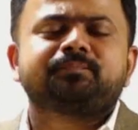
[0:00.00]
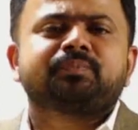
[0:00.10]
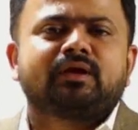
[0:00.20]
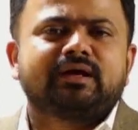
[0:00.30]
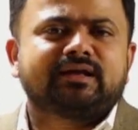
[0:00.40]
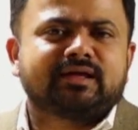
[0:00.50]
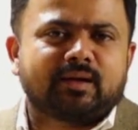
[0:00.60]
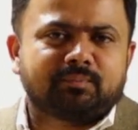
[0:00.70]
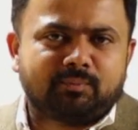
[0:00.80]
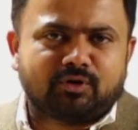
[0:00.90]
It can
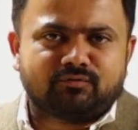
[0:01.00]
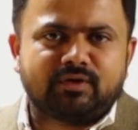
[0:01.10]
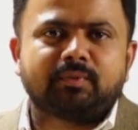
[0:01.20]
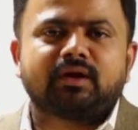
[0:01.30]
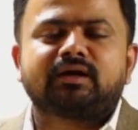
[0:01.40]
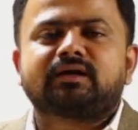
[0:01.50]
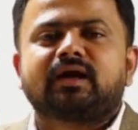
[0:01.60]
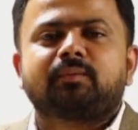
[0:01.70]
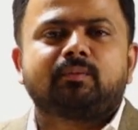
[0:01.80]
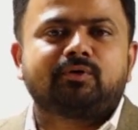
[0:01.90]
be about women, it can
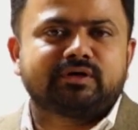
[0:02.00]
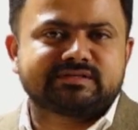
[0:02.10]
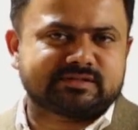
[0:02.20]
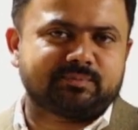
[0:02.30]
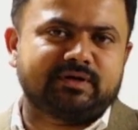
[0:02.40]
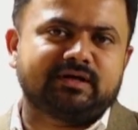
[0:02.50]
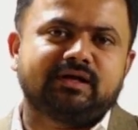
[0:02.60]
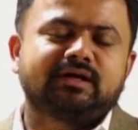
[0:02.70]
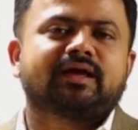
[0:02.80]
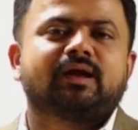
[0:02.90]
be about disability,
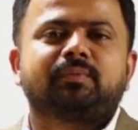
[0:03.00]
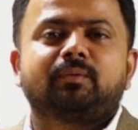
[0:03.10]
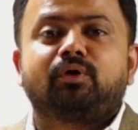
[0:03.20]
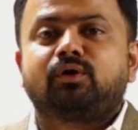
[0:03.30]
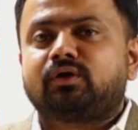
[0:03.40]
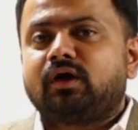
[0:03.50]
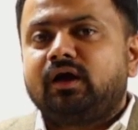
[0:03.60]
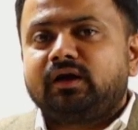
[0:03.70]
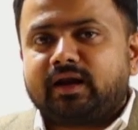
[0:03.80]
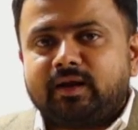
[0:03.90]
it can be about
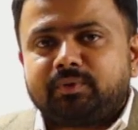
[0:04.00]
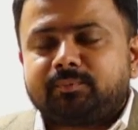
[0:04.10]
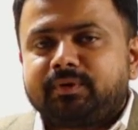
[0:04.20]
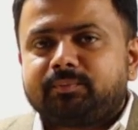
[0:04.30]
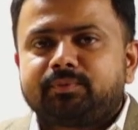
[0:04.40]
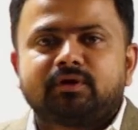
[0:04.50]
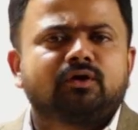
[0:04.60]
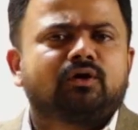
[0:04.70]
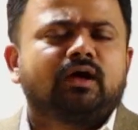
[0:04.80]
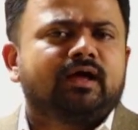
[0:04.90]
tribal people,
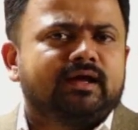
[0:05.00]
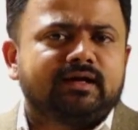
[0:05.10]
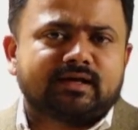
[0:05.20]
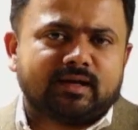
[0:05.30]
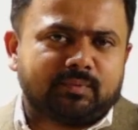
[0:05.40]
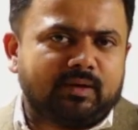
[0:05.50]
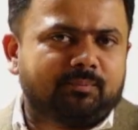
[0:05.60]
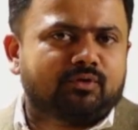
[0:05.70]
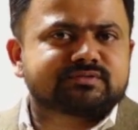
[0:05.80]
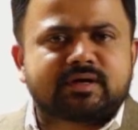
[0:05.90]
or it can be
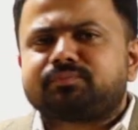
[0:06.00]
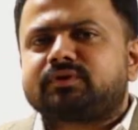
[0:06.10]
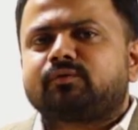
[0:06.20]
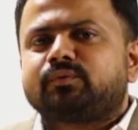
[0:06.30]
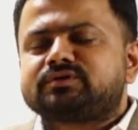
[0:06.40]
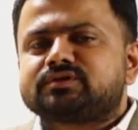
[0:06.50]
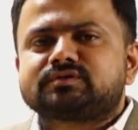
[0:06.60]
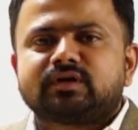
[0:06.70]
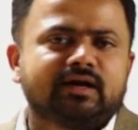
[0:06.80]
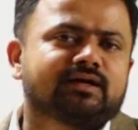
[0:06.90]
about something which is
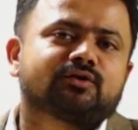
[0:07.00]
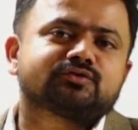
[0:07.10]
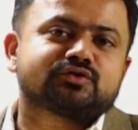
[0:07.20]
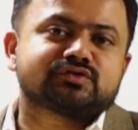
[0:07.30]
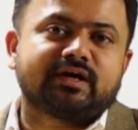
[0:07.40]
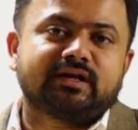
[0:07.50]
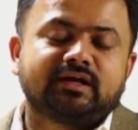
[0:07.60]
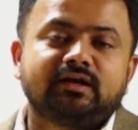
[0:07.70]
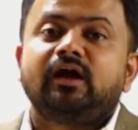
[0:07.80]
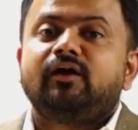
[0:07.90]
related to society,
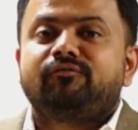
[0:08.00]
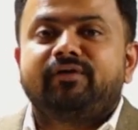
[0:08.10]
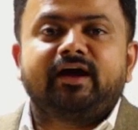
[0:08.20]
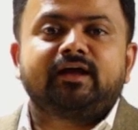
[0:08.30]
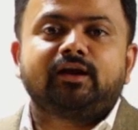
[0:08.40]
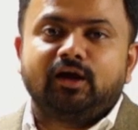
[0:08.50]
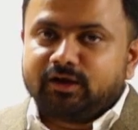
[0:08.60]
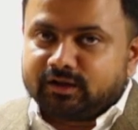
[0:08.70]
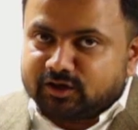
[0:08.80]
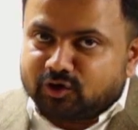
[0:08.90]
where
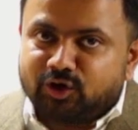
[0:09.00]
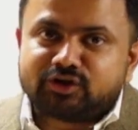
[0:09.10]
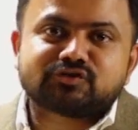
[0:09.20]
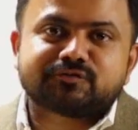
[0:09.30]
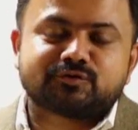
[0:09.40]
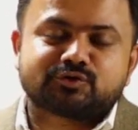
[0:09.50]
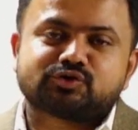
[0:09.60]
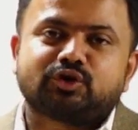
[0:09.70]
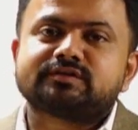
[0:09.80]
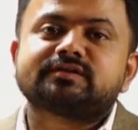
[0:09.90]
the knowledge of
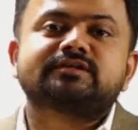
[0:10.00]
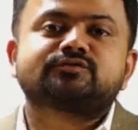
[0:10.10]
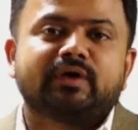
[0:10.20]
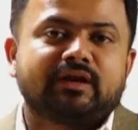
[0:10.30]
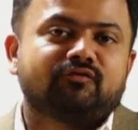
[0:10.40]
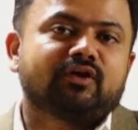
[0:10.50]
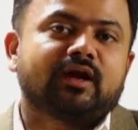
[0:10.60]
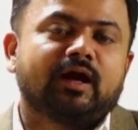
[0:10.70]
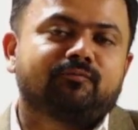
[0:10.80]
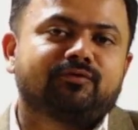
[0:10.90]
sociology is very, very
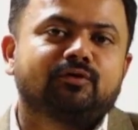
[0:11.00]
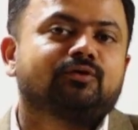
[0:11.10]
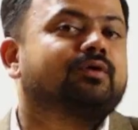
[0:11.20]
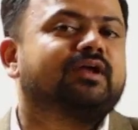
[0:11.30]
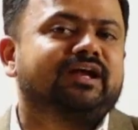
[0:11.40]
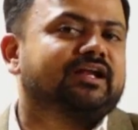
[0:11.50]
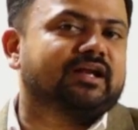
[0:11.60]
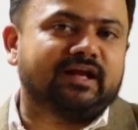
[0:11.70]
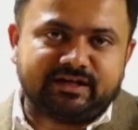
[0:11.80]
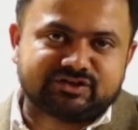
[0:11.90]
helpful to create an
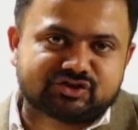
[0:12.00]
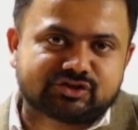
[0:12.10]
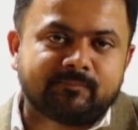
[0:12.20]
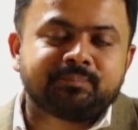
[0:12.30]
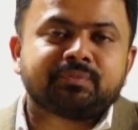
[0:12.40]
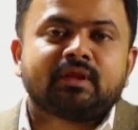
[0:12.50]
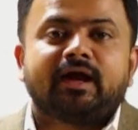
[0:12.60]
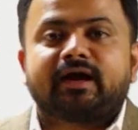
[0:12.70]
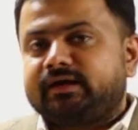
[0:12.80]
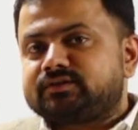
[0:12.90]
edge
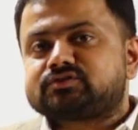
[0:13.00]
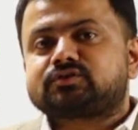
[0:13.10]
against